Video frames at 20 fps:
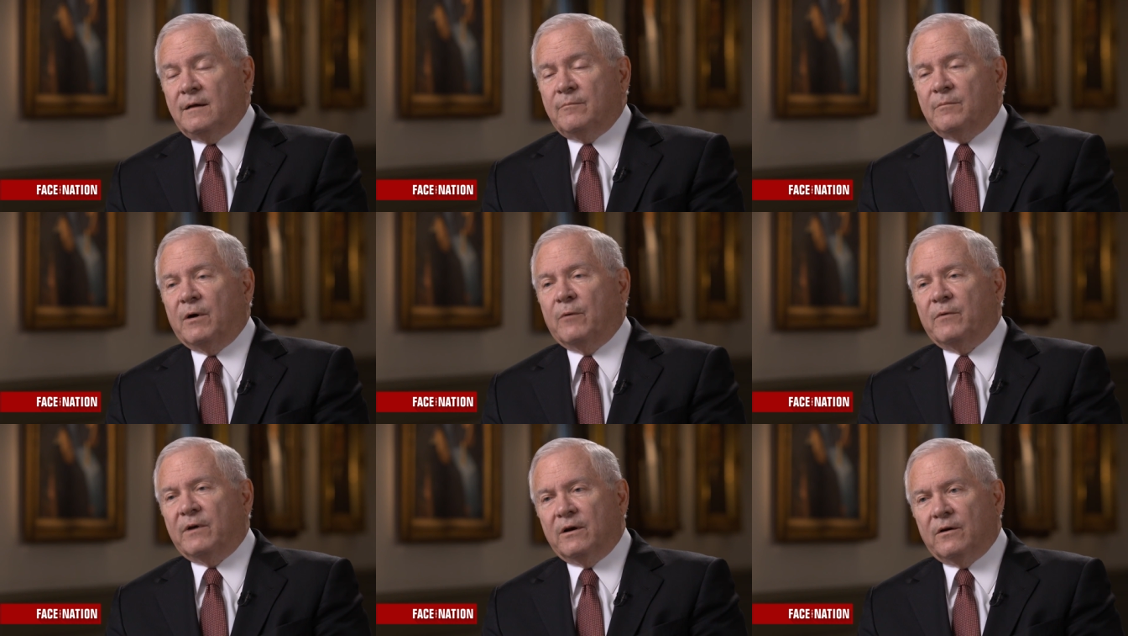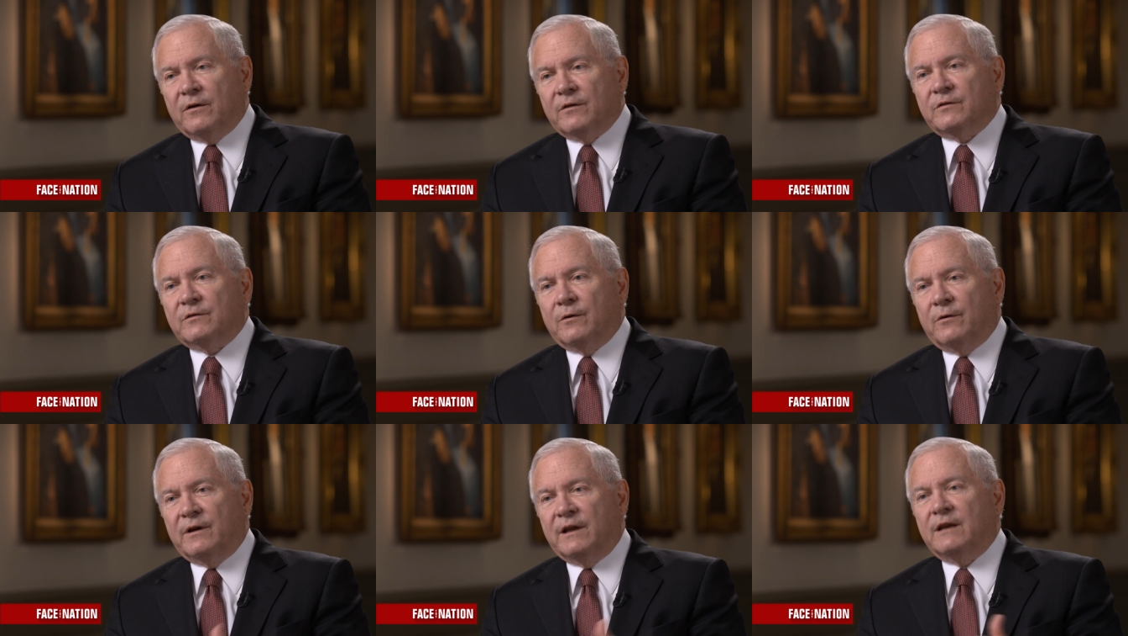But we
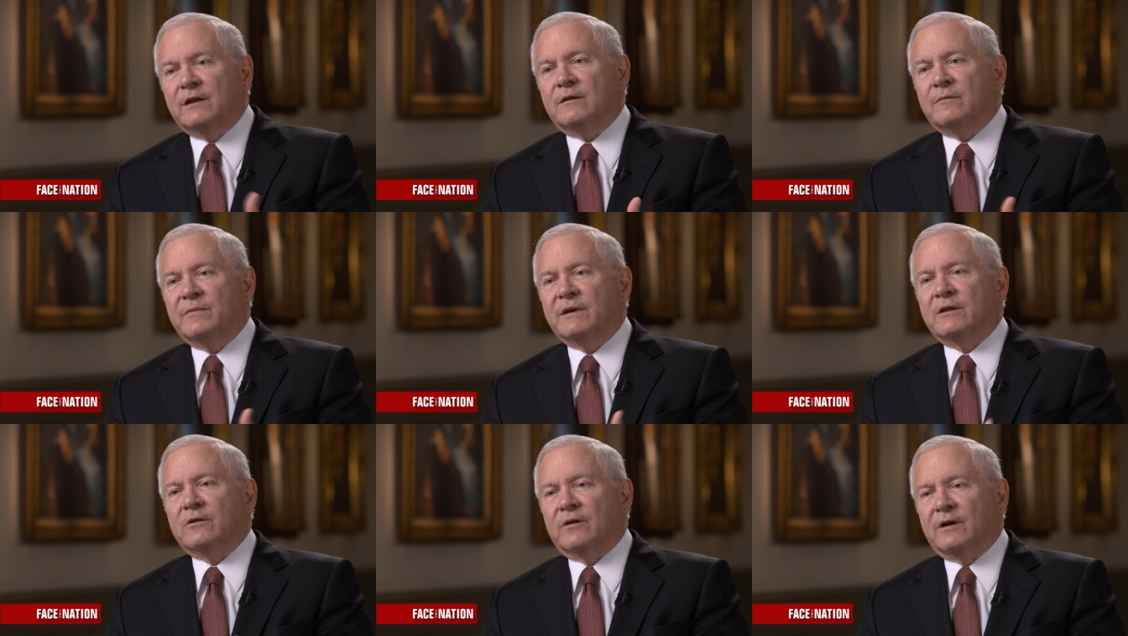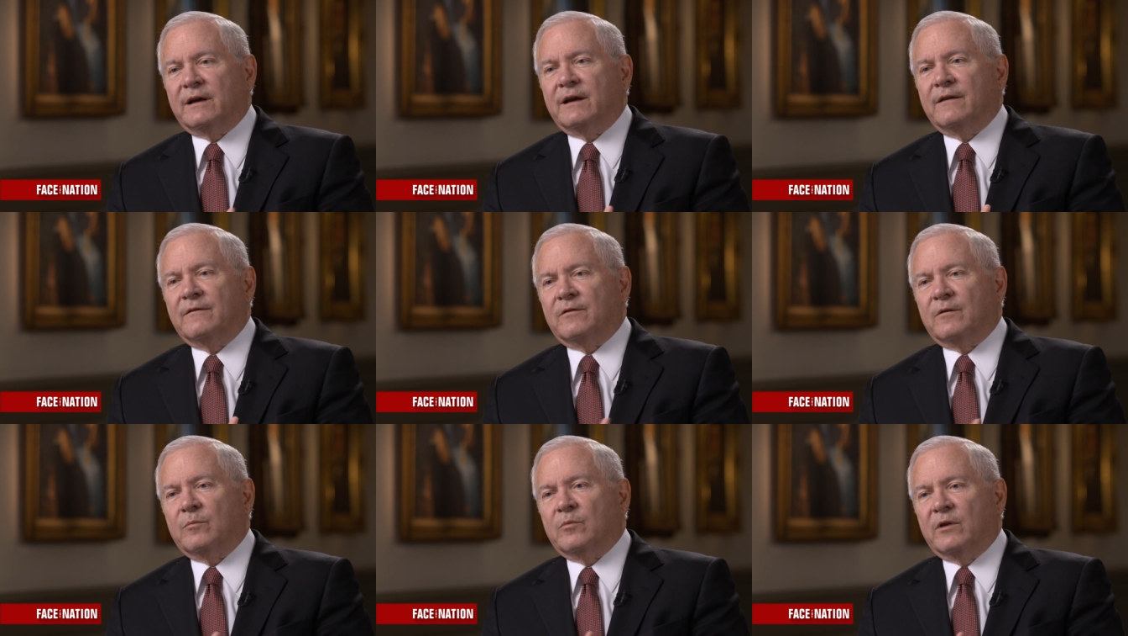also need to be
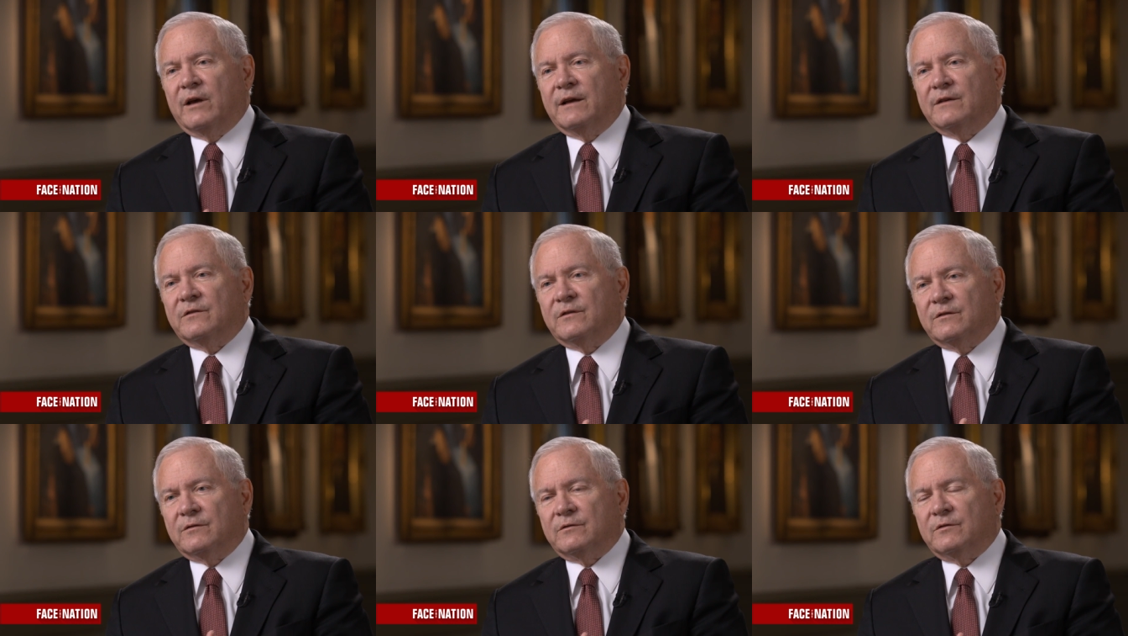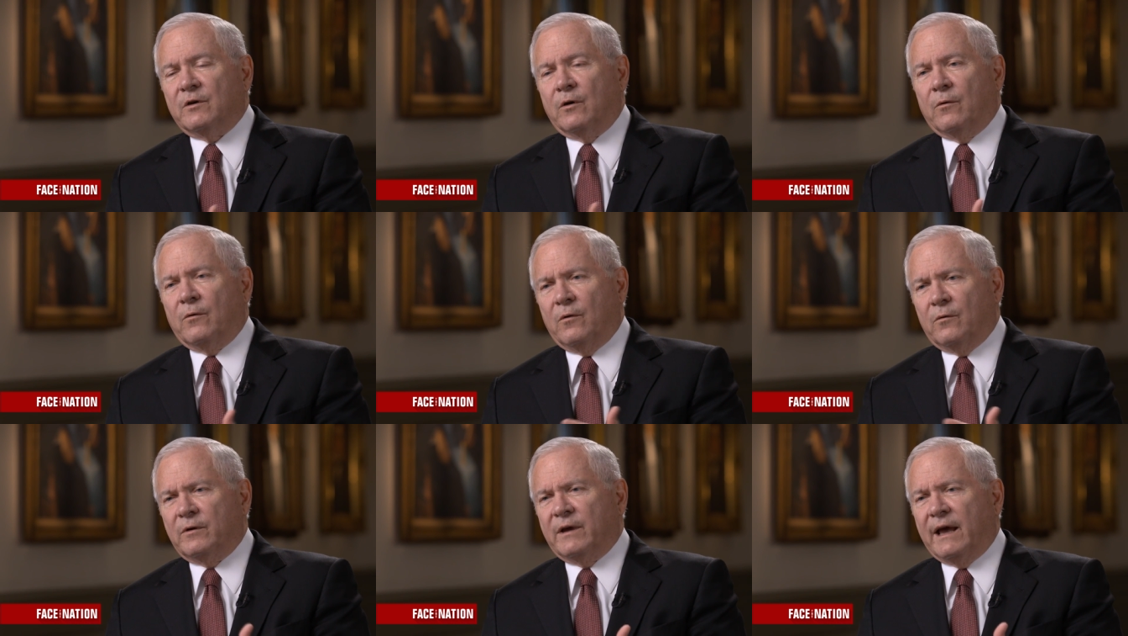looking for places,
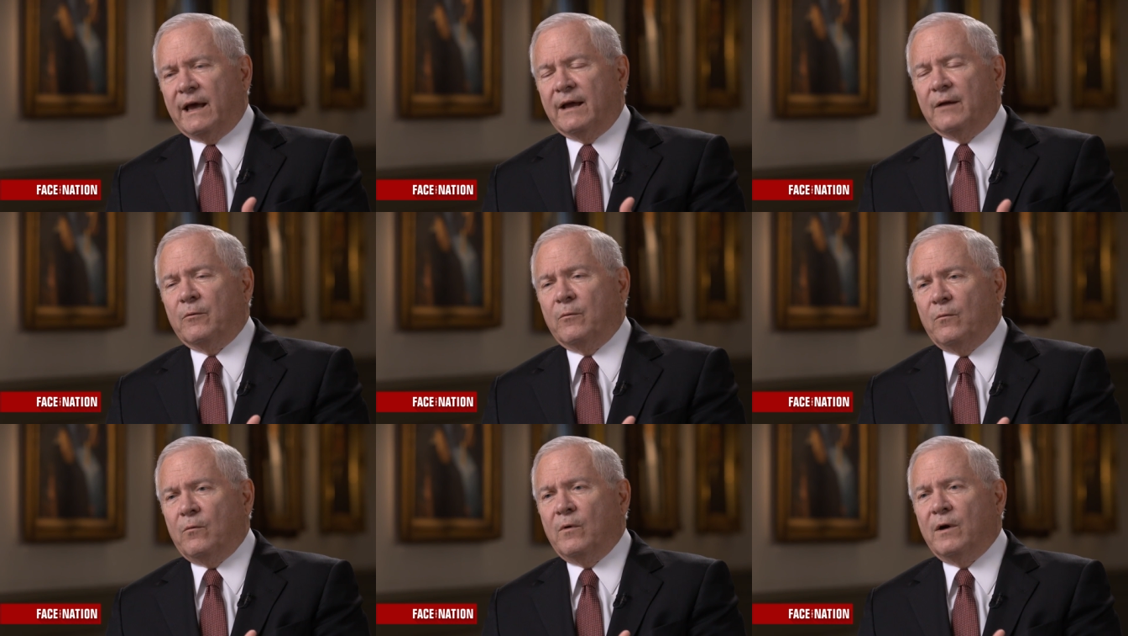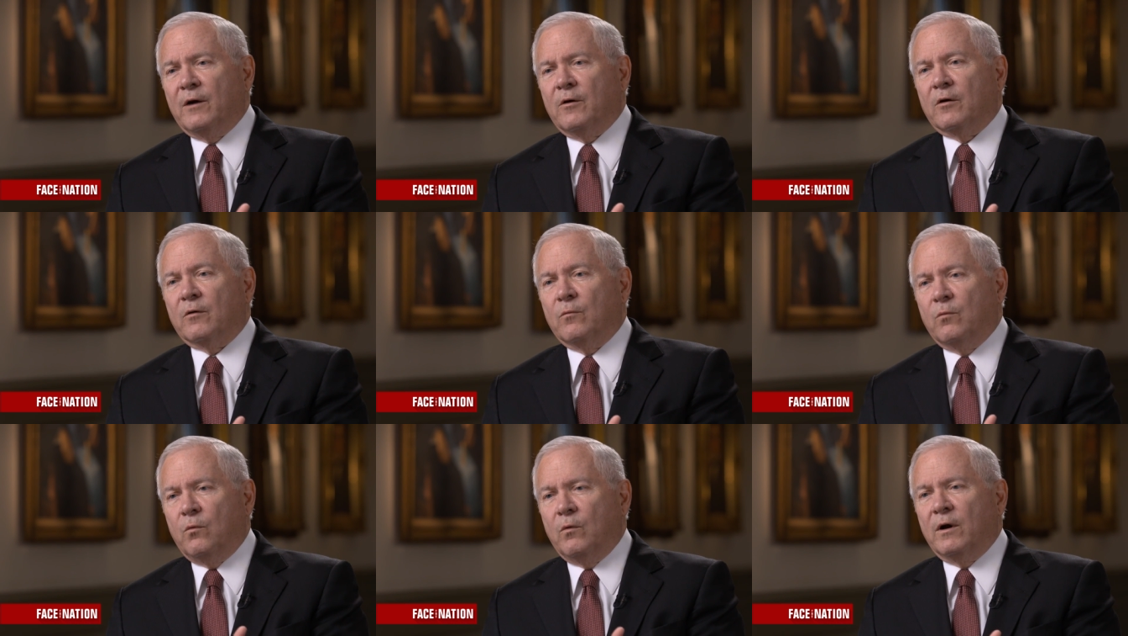so okay,
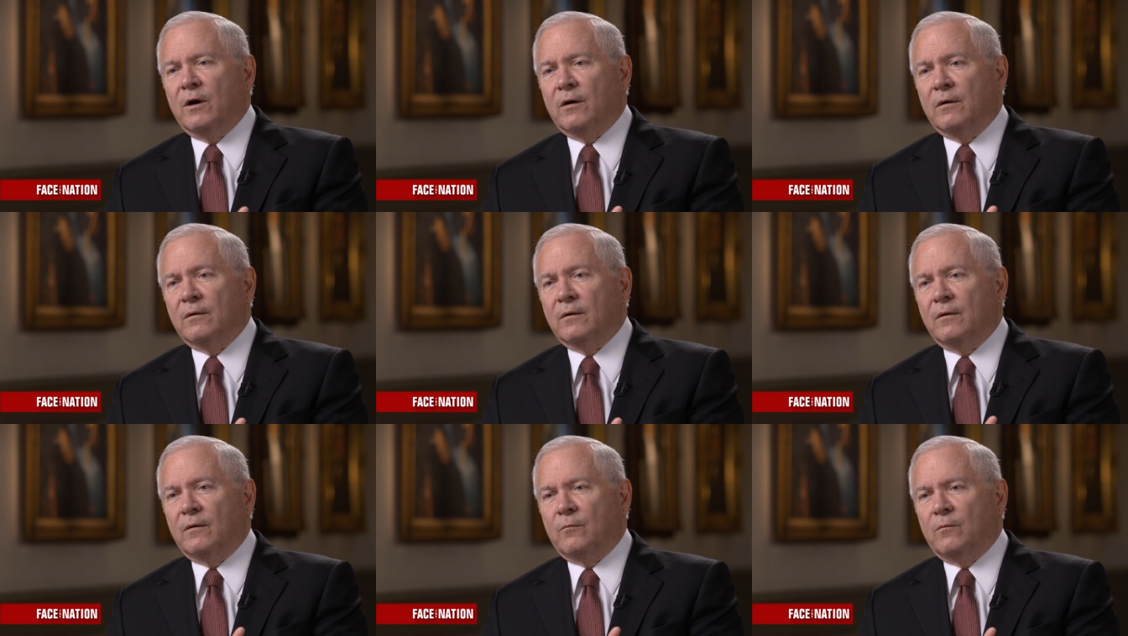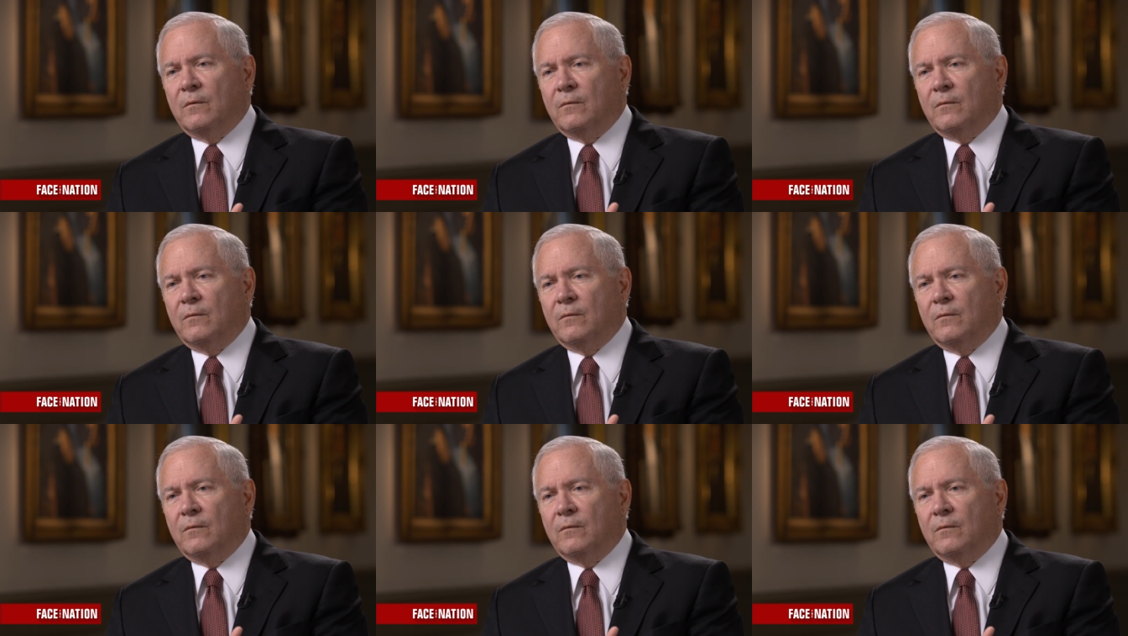where, where,